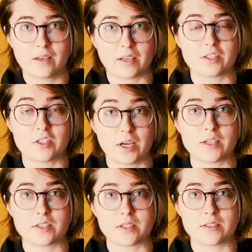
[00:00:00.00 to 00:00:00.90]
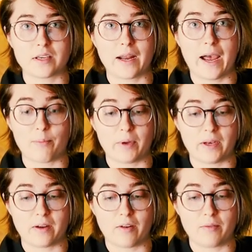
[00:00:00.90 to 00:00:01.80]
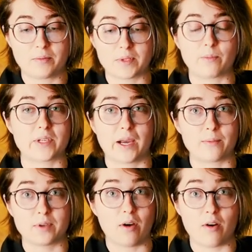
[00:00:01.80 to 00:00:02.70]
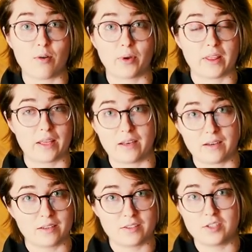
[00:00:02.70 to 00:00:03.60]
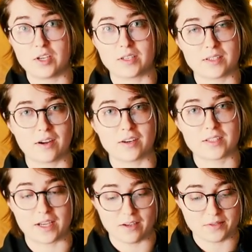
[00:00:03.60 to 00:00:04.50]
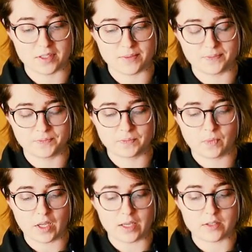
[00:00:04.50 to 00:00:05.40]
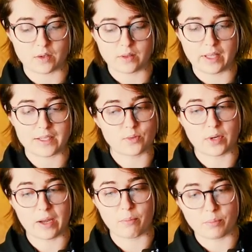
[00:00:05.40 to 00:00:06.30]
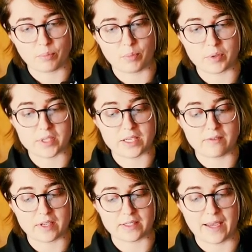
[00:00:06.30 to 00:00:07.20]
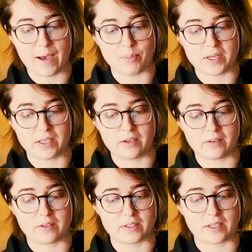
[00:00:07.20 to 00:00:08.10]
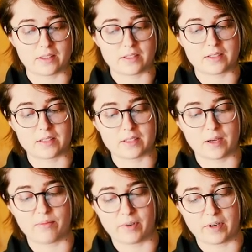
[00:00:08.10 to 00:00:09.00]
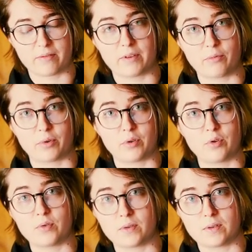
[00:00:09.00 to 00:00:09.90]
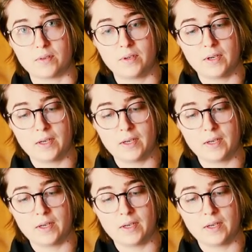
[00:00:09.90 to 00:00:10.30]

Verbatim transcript: exchanges that happen sometimes all within just ourselves. And so that's what I'm perceiving is happening here. There's like this discomfort of a renewal